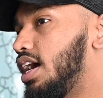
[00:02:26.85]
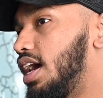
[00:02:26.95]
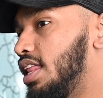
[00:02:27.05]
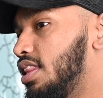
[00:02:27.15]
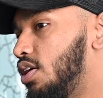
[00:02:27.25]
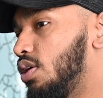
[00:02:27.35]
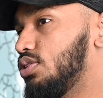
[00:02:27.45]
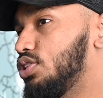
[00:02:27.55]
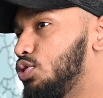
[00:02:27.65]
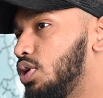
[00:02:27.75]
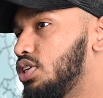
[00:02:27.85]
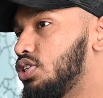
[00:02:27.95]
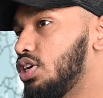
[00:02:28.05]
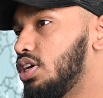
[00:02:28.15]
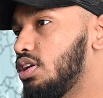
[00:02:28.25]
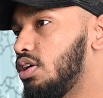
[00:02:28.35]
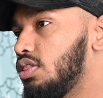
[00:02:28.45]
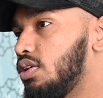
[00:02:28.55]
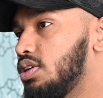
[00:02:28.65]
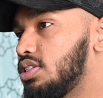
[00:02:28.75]
and the whole situation,
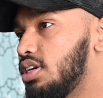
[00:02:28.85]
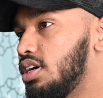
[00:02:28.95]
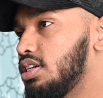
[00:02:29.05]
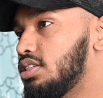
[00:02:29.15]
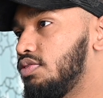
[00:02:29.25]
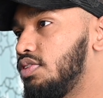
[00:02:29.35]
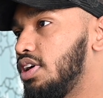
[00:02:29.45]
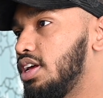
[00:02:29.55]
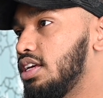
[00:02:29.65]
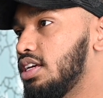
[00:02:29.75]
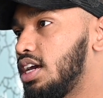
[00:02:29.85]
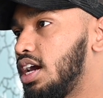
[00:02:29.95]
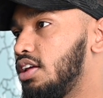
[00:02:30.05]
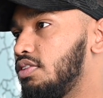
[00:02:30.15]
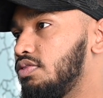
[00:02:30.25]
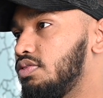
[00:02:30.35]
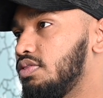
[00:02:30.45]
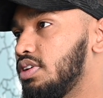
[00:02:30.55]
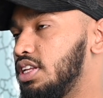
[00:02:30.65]
although it's a very kind of